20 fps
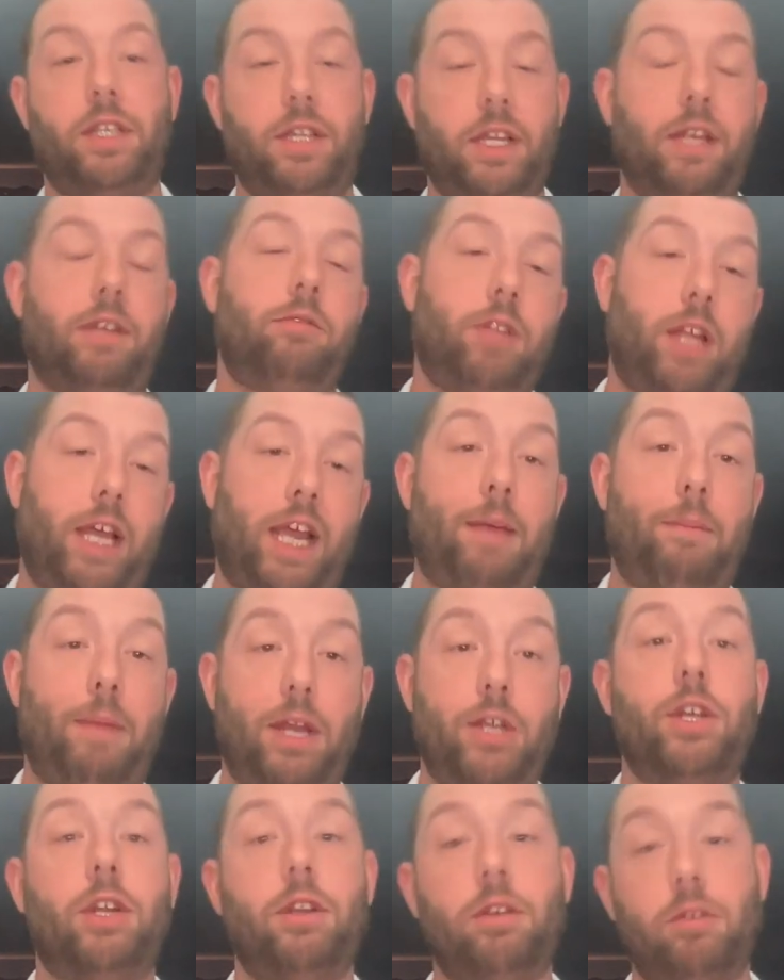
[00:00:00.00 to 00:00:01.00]
And then, like I
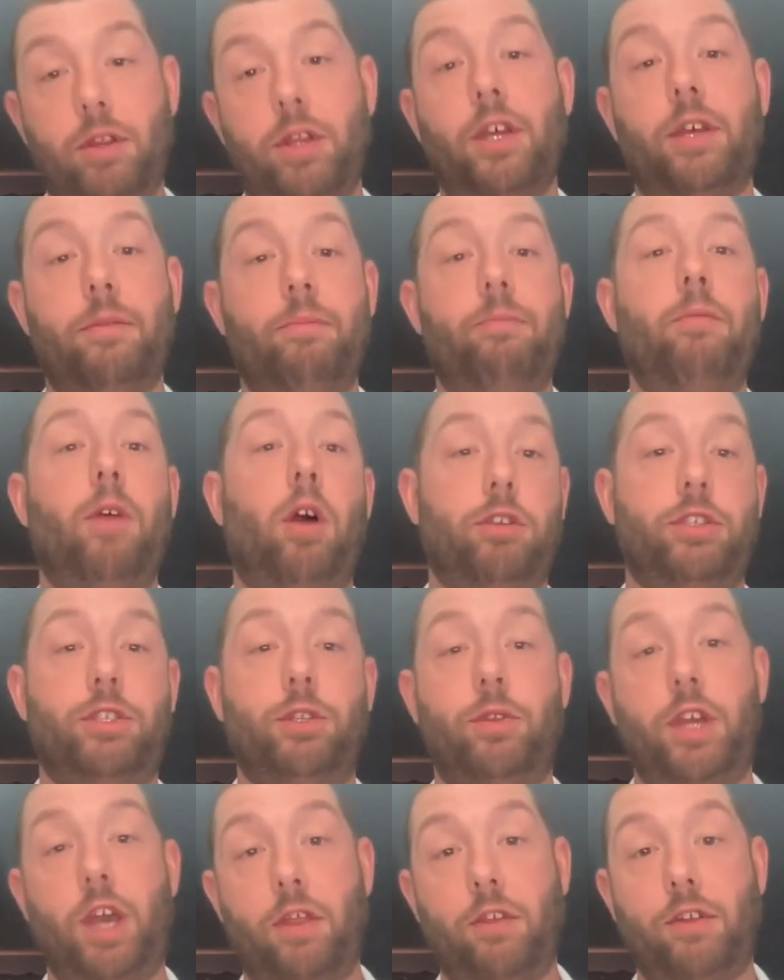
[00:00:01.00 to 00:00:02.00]
mentioned,
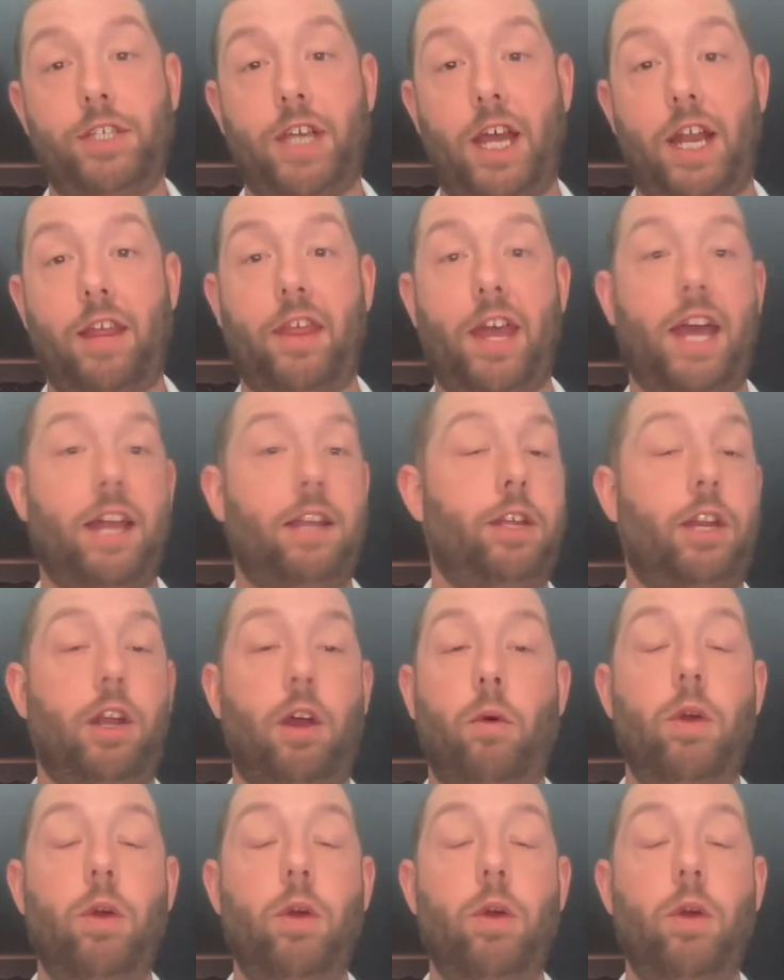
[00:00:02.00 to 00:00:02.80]
also the other side of that,